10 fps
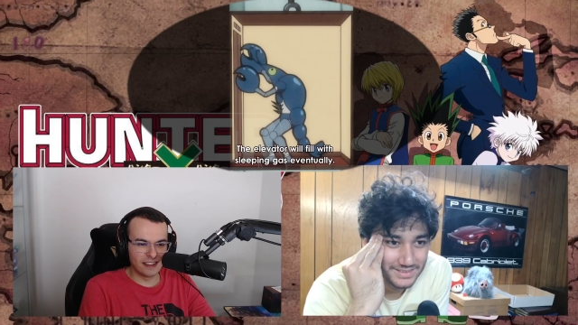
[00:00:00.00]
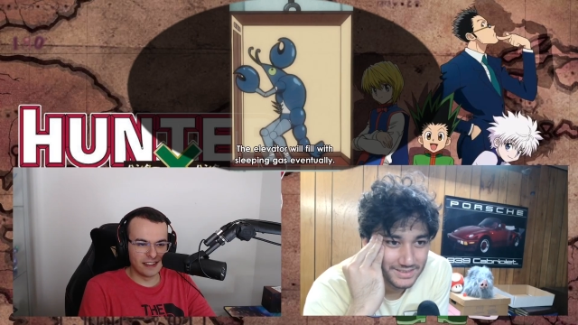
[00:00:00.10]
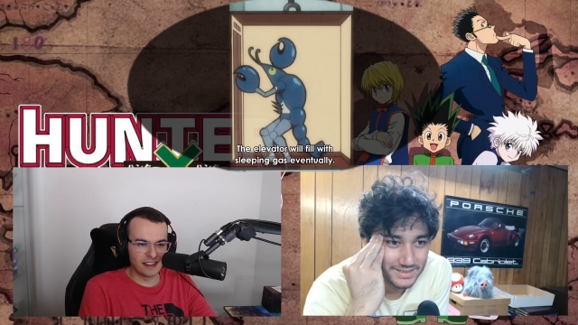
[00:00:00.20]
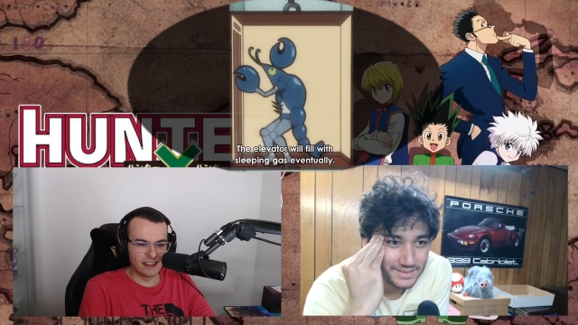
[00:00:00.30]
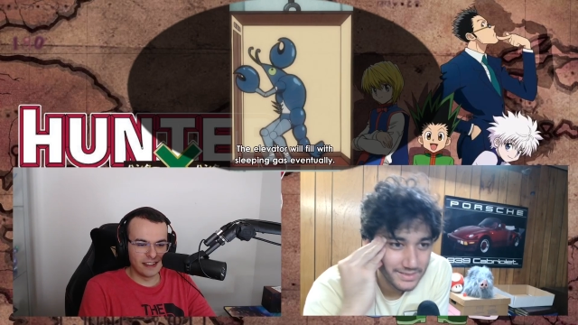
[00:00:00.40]

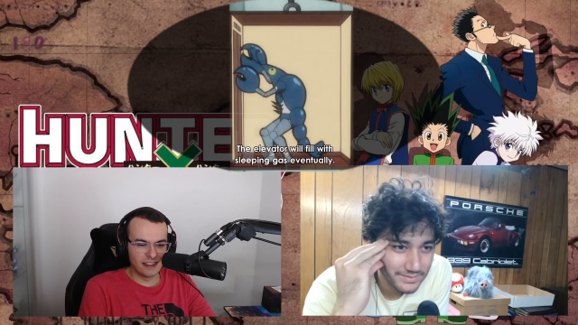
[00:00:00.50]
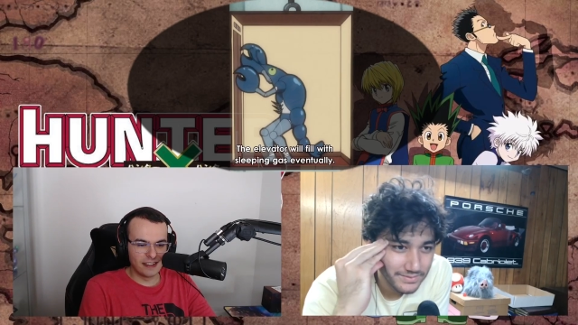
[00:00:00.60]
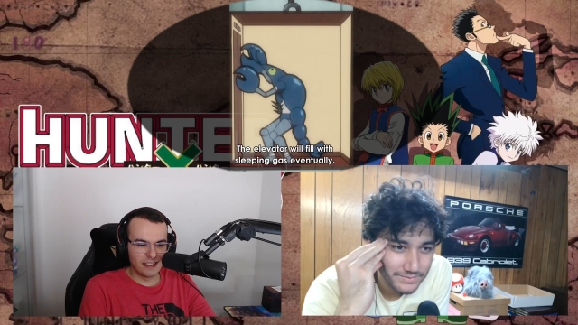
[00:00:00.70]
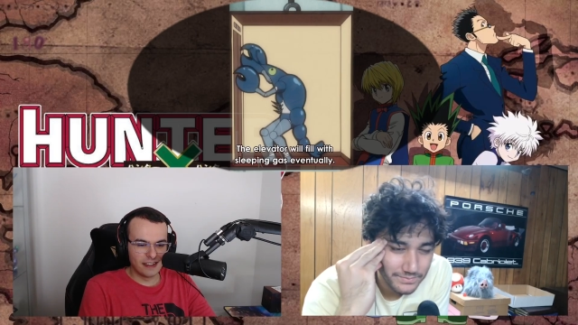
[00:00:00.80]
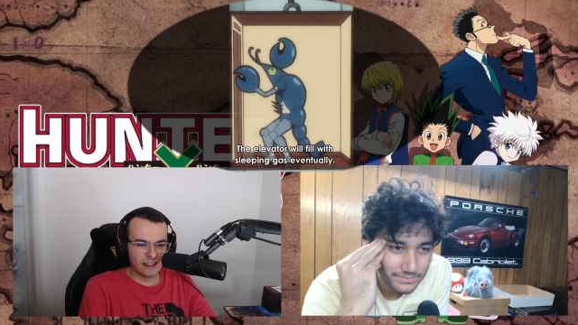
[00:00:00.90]

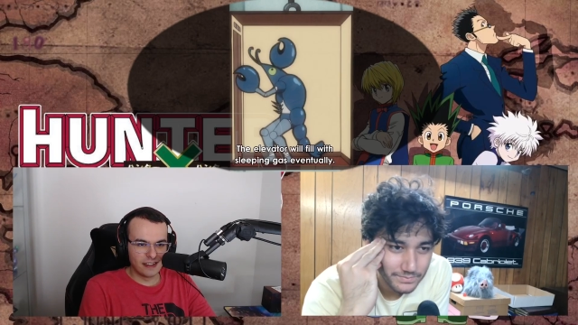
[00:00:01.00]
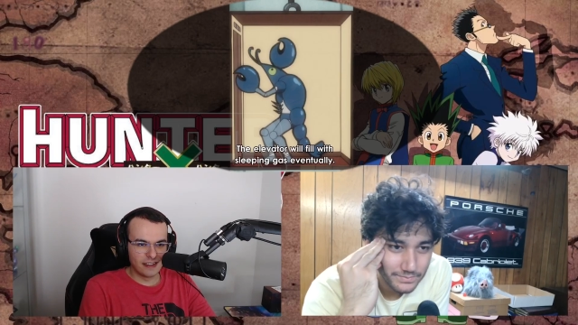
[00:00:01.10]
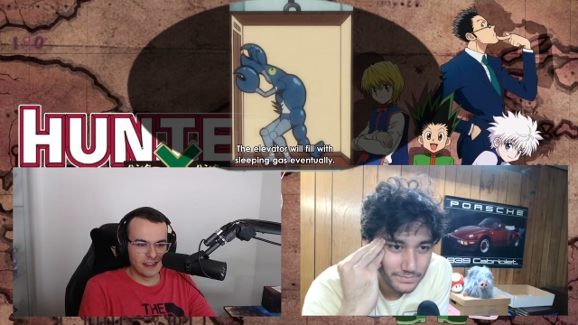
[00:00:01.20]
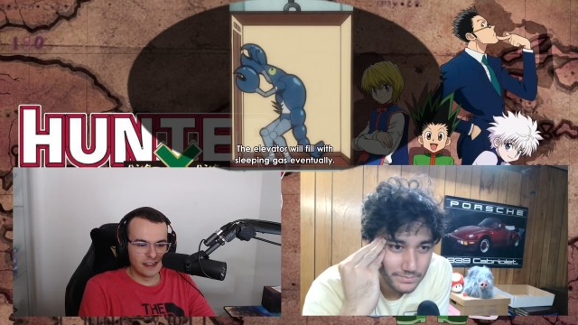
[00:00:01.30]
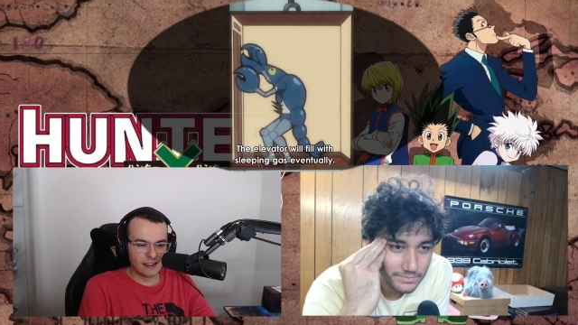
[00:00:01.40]

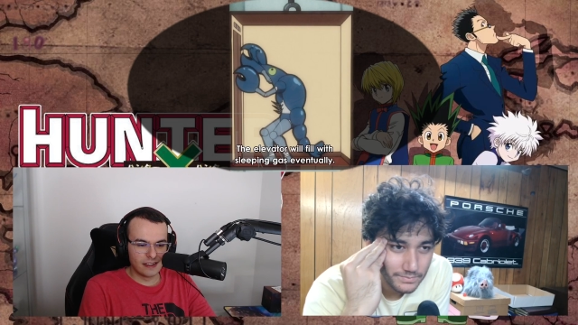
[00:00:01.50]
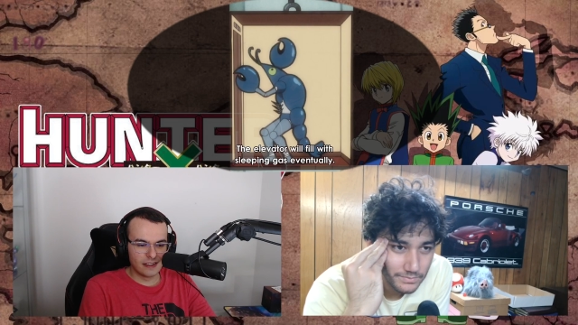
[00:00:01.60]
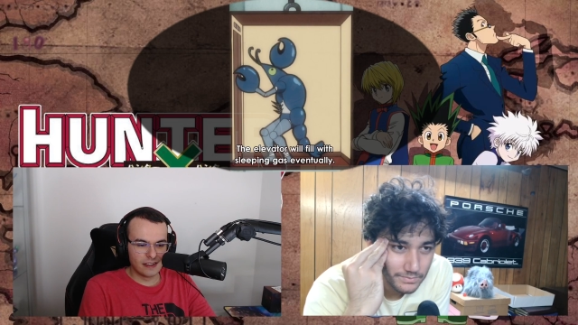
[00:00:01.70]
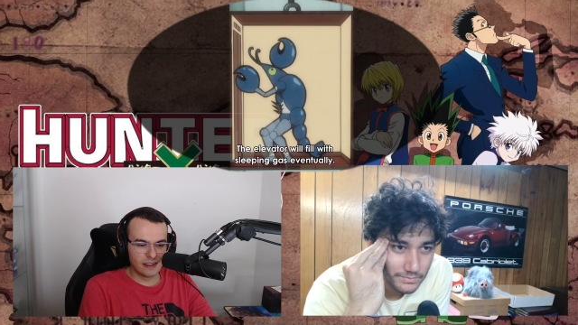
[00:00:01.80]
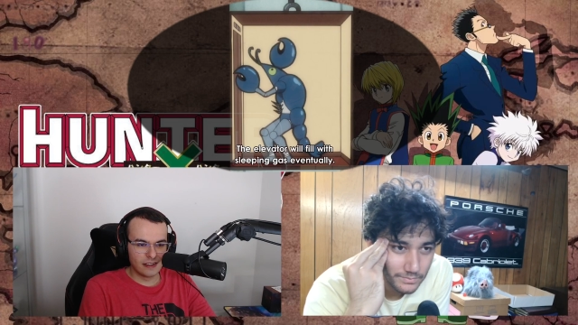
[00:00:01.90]

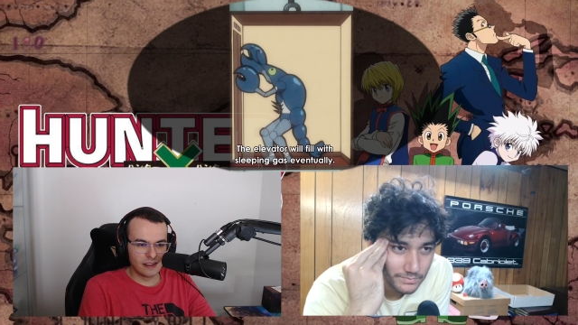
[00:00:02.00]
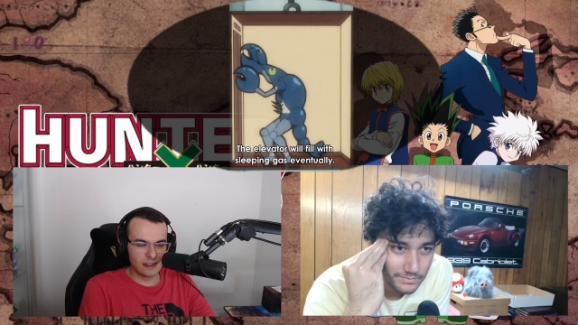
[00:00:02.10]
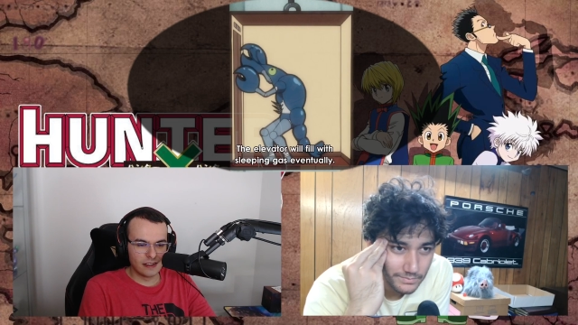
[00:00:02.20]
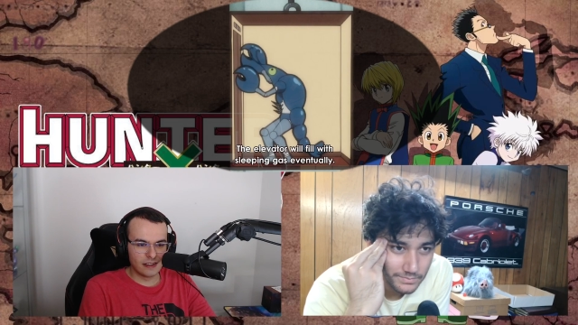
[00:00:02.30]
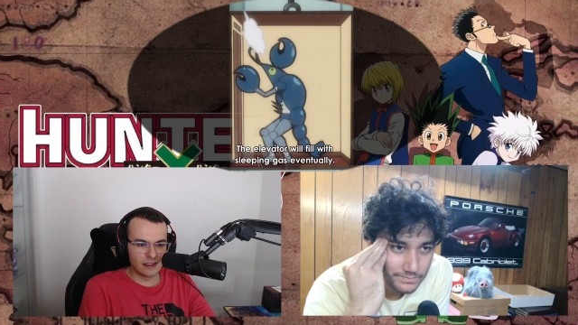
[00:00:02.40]

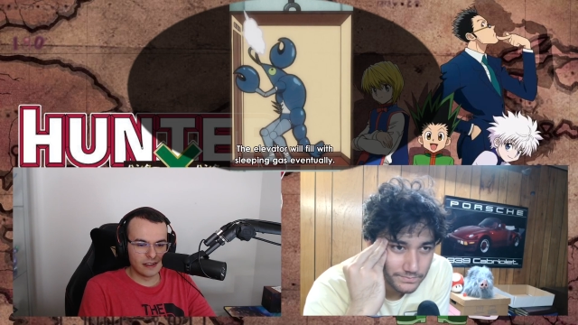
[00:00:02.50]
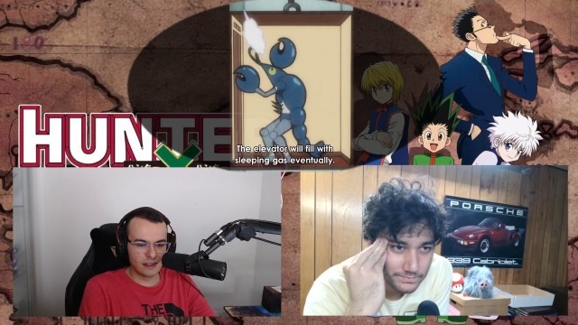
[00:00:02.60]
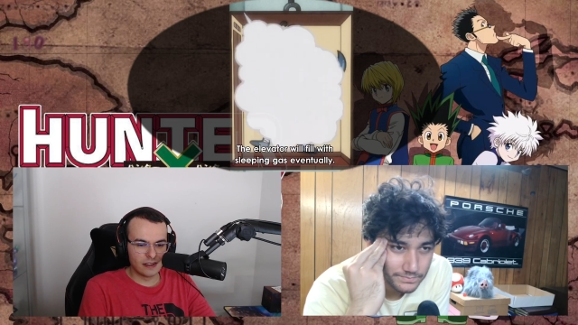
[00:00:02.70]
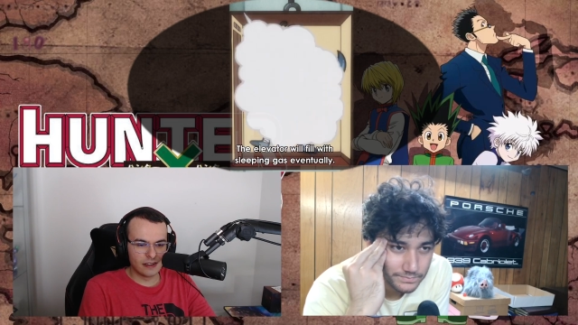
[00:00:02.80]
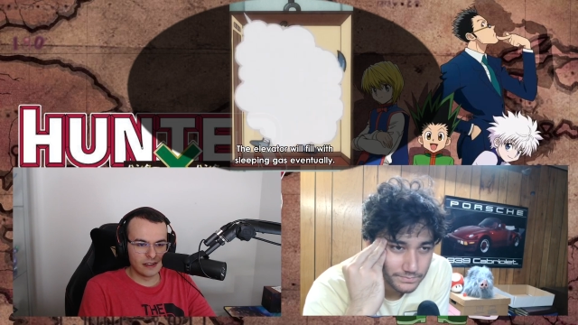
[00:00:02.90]

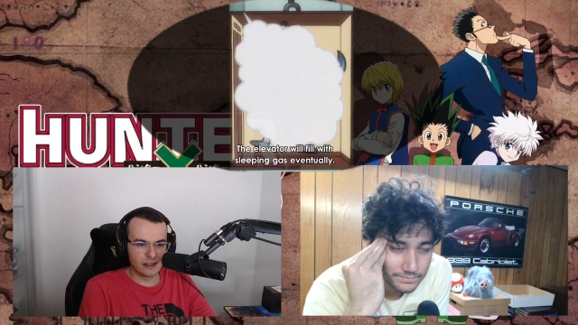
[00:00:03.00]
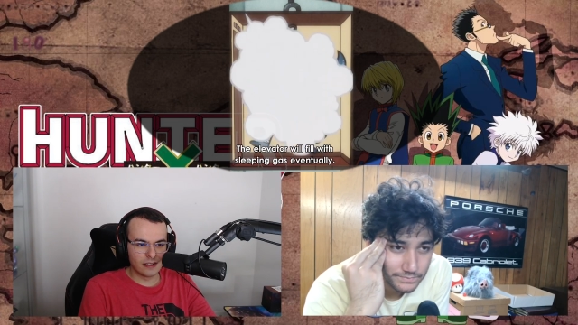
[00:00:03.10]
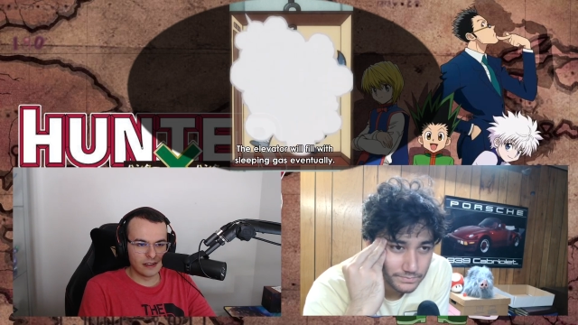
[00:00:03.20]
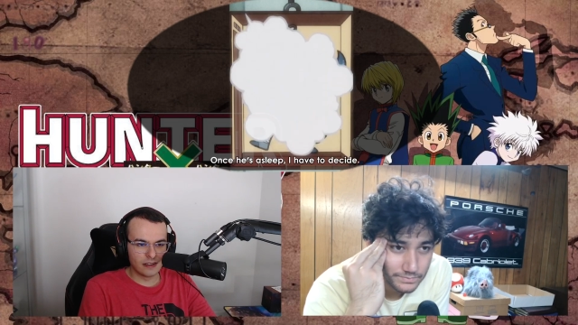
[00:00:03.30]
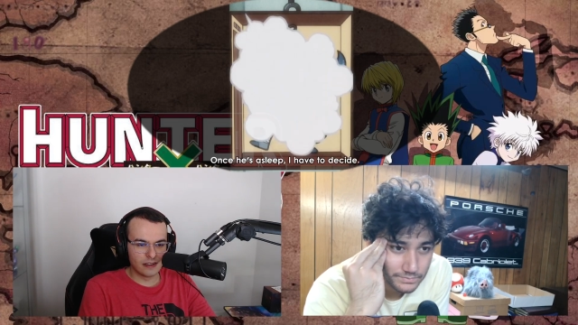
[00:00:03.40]

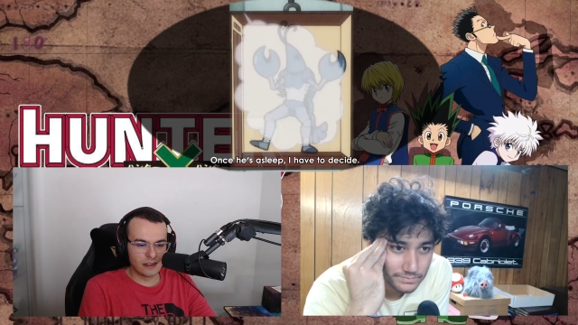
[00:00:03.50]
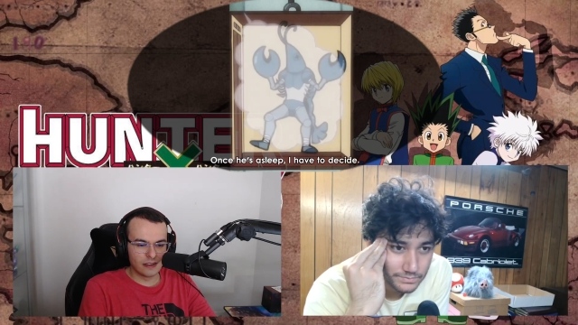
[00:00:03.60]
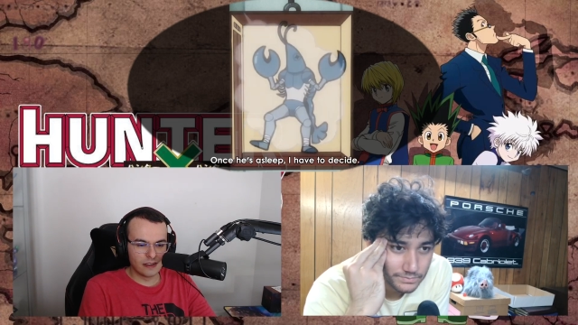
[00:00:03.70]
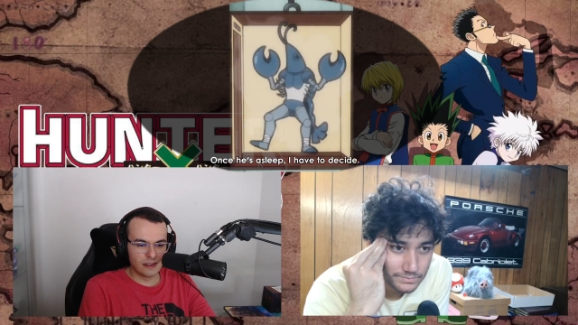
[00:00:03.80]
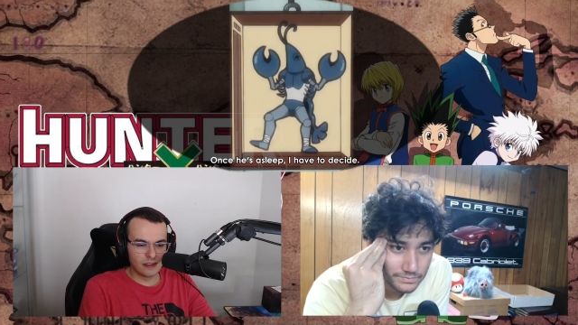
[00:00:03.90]

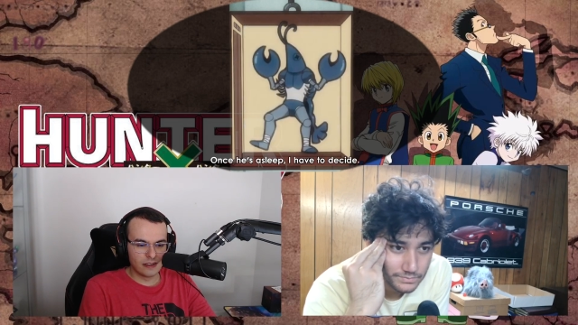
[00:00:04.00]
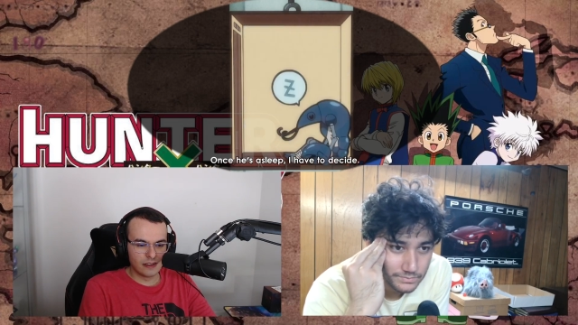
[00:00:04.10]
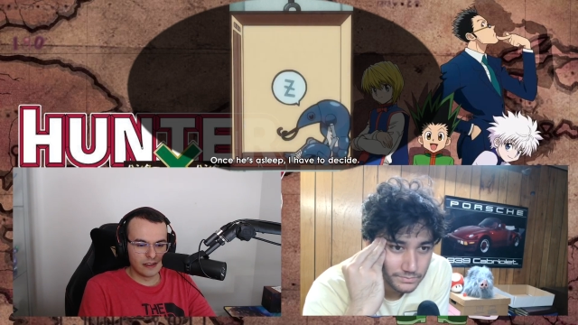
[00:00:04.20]
No one is speaking in this clip.